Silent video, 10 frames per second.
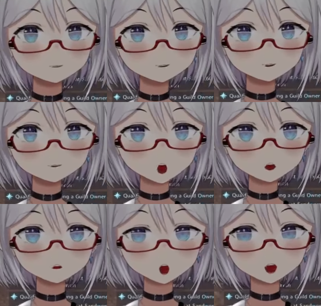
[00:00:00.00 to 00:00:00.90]
It was
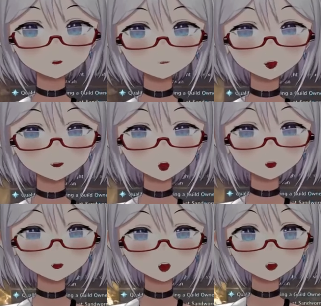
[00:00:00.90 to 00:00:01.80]
one fucking
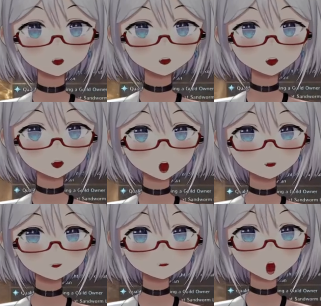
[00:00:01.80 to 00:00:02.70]
counter, bro.
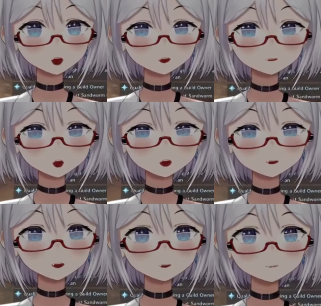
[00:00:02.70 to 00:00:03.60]
All these
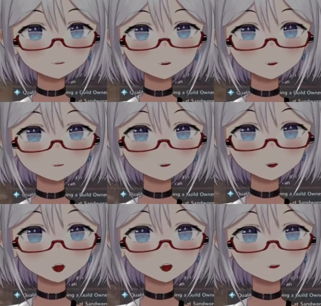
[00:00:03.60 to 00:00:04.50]
motherfuckers keep missing
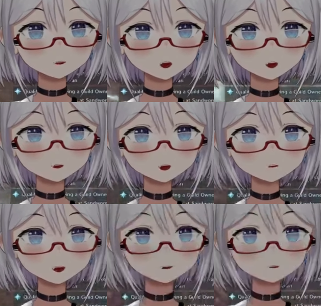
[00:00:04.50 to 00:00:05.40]
counters, and that was my
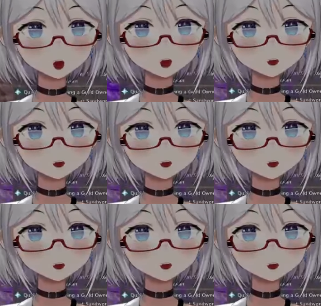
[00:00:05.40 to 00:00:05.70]
first one.